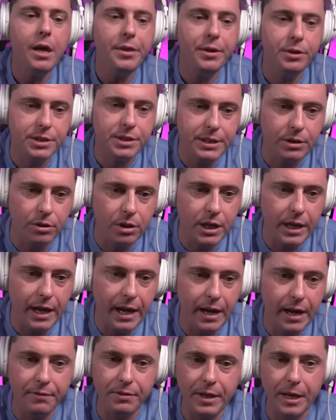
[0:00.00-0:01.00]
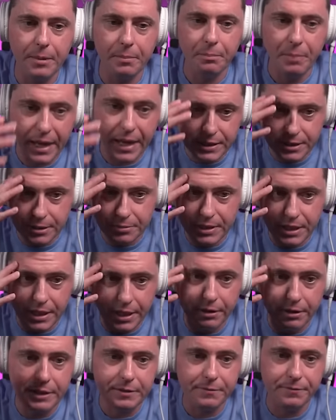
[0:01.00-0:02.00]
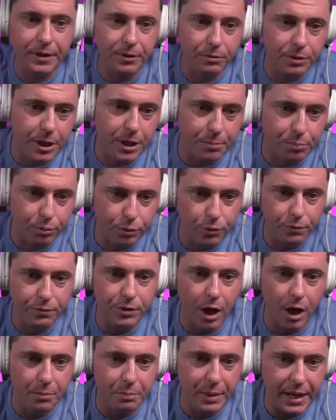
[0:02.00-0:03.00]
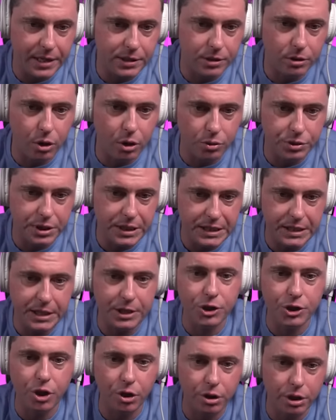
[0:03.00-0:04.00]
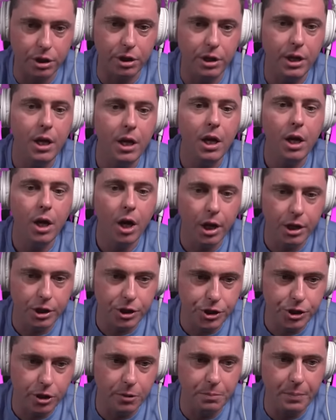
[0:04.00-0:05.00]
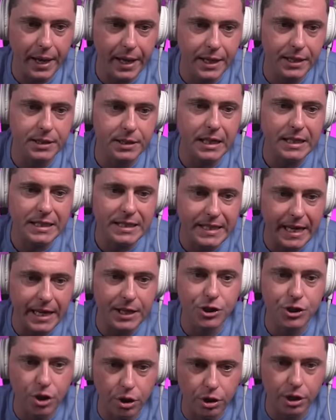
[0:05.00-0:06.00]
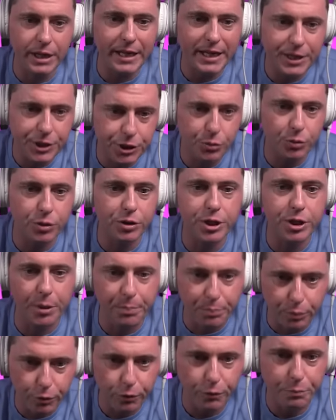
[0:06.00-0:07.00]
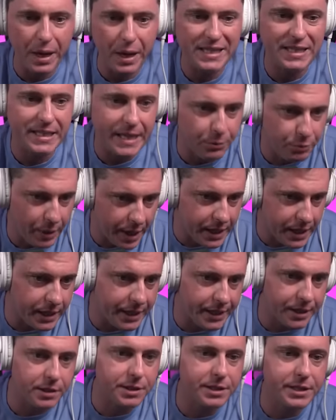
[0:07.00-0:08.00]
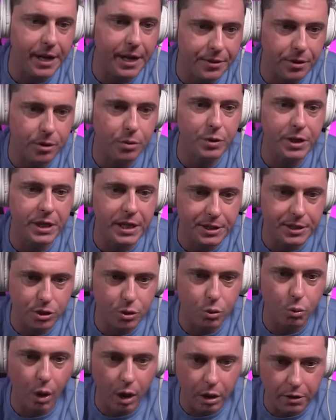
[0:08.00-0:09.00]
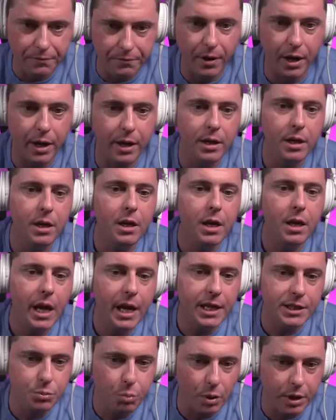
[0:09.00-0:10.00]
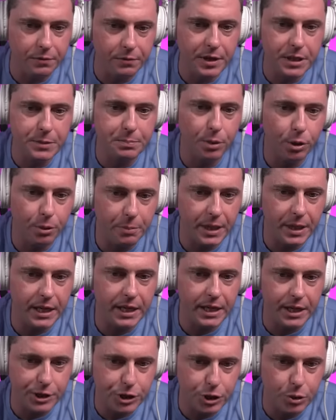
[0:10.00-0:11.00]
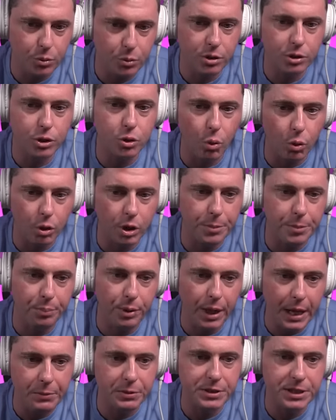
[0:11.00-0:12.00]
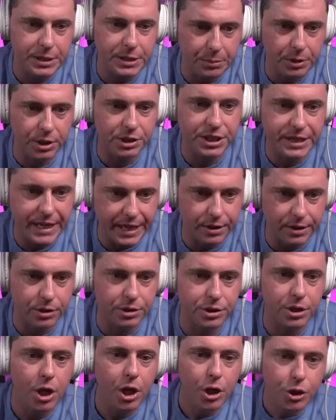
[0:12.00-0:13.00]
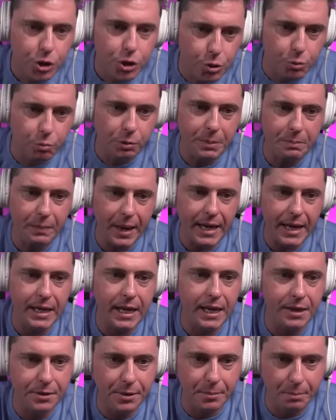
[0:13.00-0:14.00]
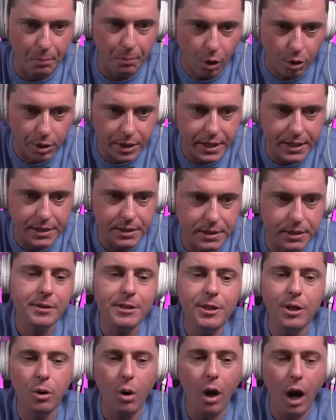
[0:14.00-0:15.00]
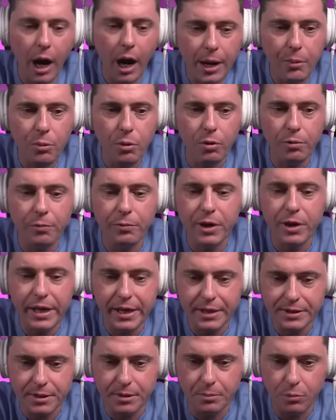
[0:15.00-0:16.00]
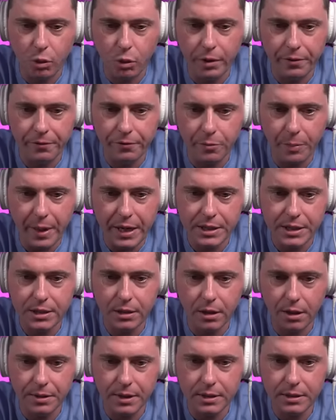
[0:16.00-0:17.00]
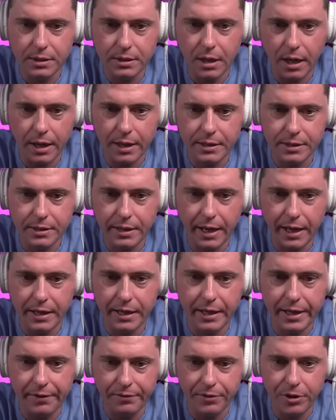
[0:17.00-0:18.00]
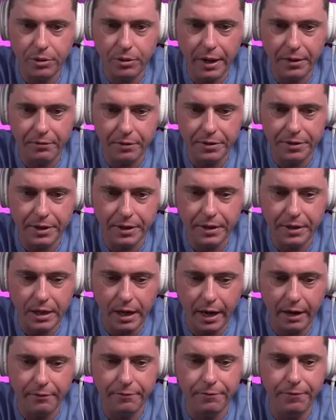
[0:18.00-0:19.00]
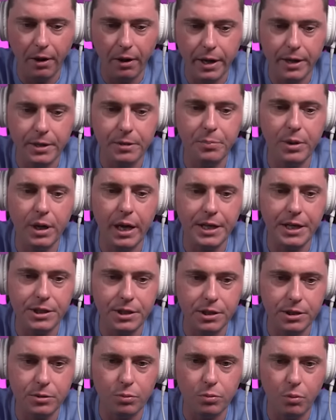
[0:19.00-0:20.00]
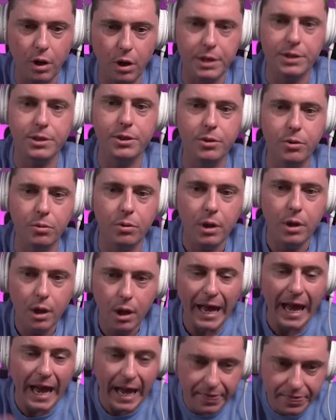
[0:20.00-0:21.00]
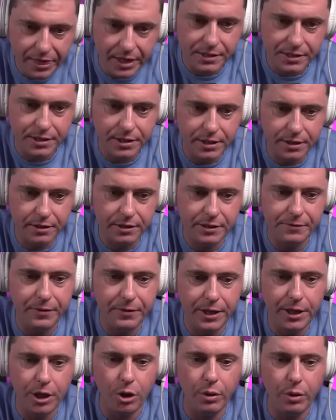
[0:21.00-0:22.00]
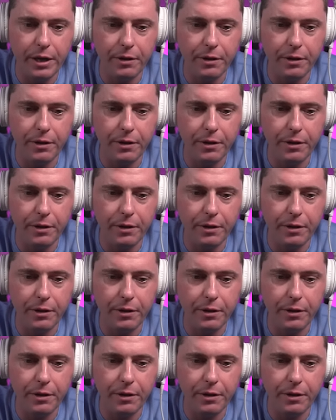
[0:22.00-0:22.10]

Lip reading: They're still going to have like bank subsidiaries, federally approved non-banks or OCC chartered uninsured banks, state chartered issuers approved by state regulators. Tether would need to qualify as one of these permitted issuers or comply with similar standards to remain in the market. You know, I will get some more information on this, guys, and give you everything that I find, but I just wanted to add this to this video.